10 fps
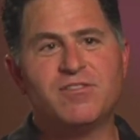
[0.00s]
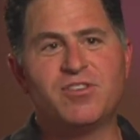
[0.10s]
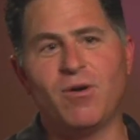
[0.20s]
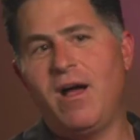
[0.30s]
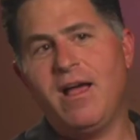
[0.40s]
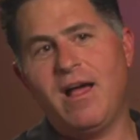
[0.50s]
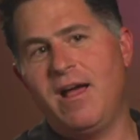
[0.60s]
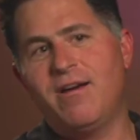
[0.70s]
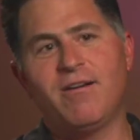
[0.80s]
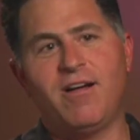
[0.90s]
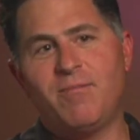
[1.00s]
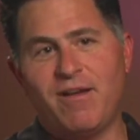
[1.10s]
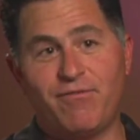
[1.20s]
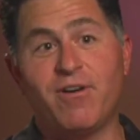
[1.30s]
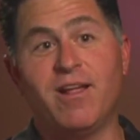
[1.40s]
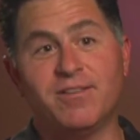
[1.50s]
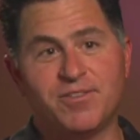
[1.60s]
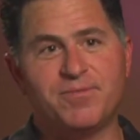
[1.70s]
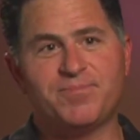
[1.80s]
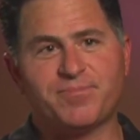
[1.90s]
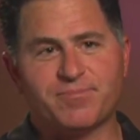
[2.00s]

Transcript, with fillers: So I hired all my friends